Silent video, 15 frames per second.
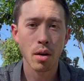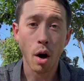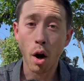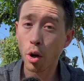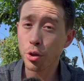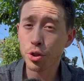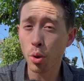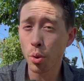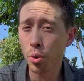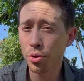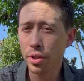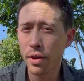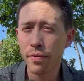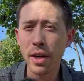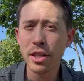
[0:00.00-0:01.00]
All told,
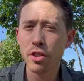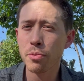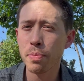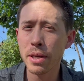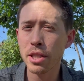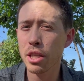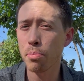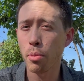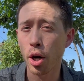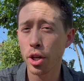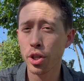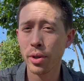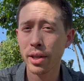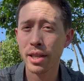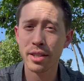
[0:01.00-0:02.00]
invasive species
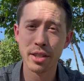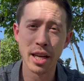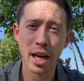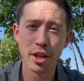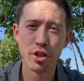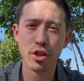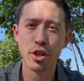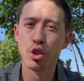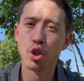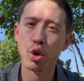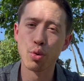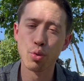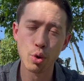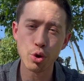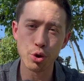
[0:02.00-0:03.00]
monitoring and detection is
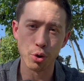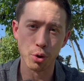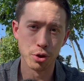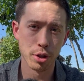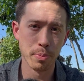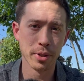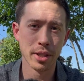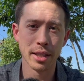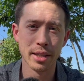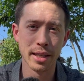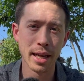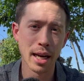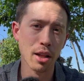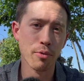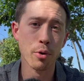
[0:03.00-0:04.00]
crucial to protecting
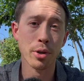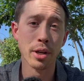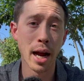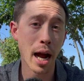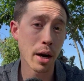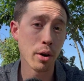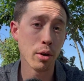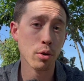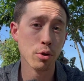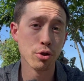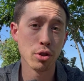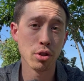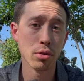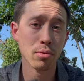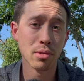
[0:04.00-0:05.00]
California
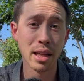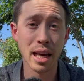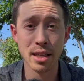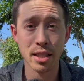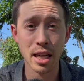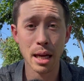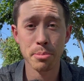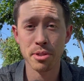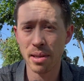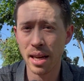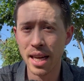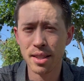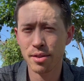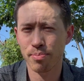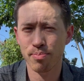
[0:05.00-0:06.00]
agriculture, landscapes,
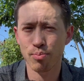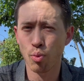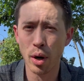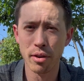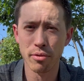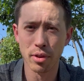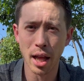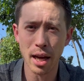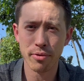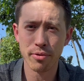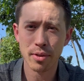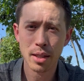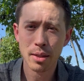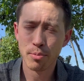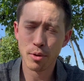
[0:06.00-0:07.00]
and way of life.
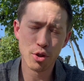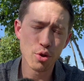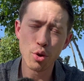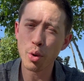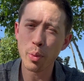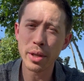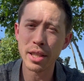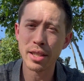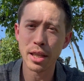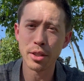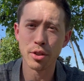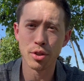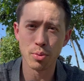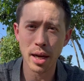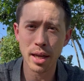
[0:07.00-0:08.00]
The sooner we detect a
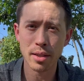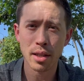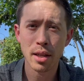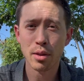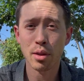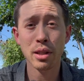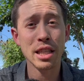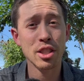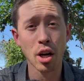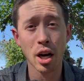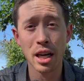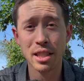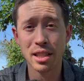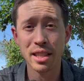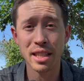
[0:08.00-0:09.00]
threat, the less
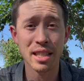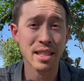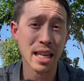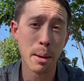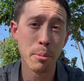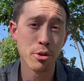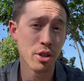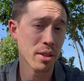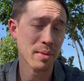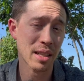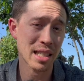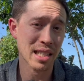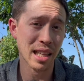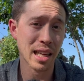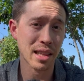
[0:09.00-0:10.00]
costly and damaging
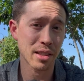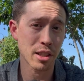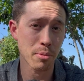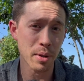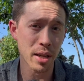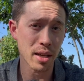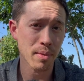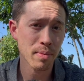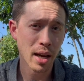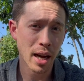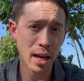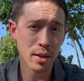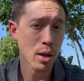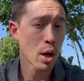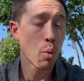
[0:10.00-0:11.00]
it's likely to be.
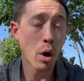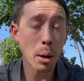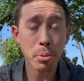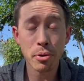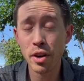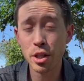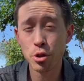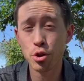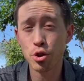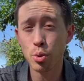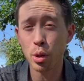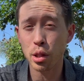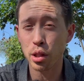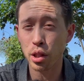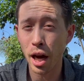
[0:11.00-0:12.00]
And while professionals do a
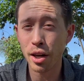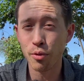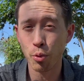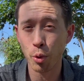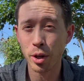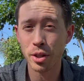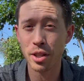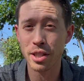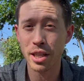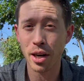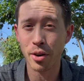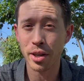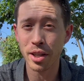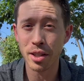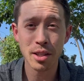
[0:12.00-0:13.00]
lot of work in this
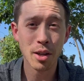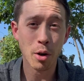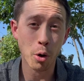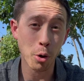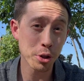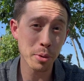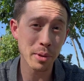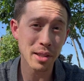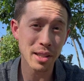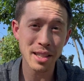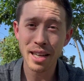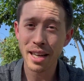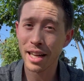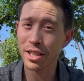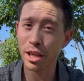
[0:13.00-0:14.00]
area, ultimately,
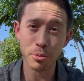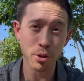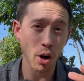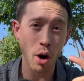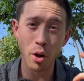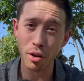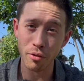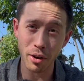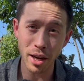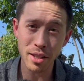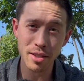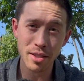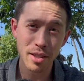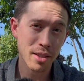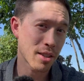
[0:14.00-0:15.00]
it's up to all of
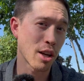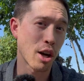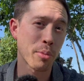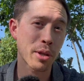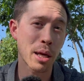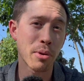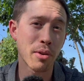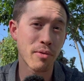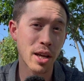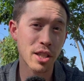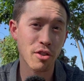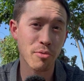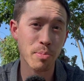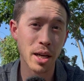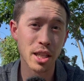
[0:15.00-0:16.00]
us to help keep
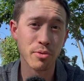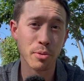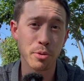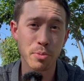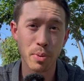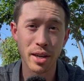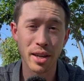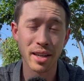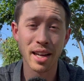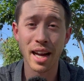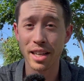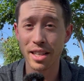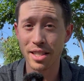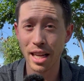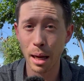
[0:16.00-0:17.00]
invasive pests from spreading and
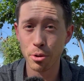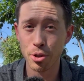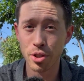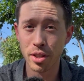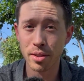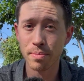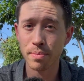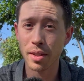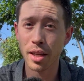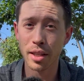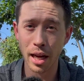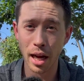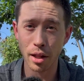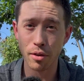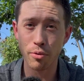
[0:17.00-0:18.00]
establishing in
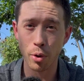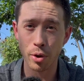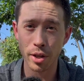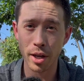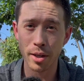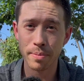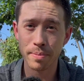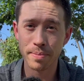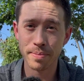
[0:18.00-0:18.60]
California.